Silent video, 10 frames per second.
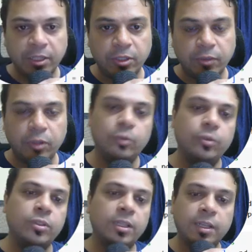each of the
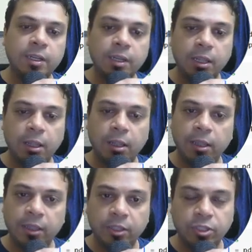rows
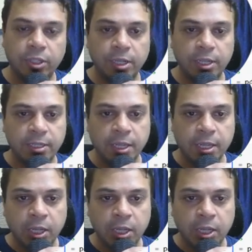in the journeys.